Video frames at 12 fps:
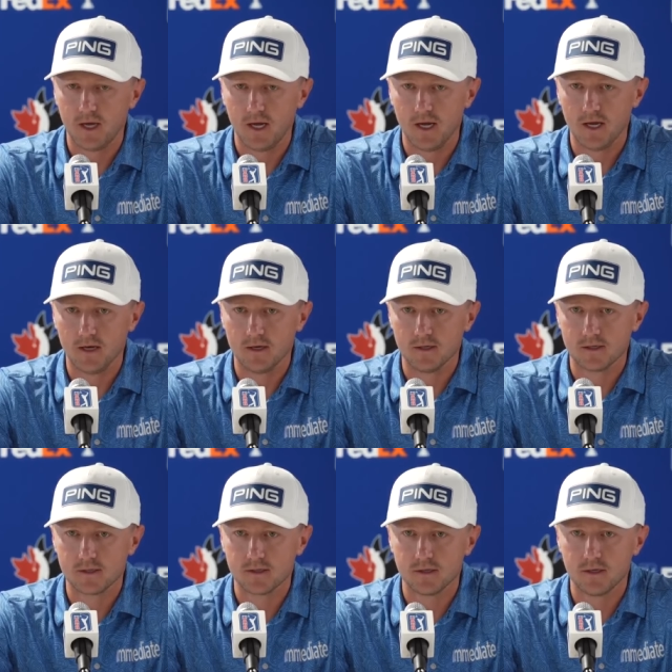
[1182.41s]
And
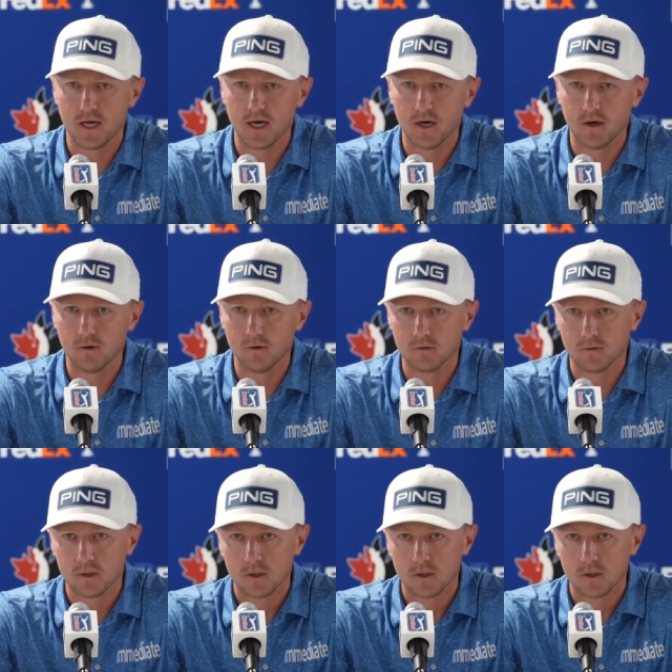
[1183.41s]
now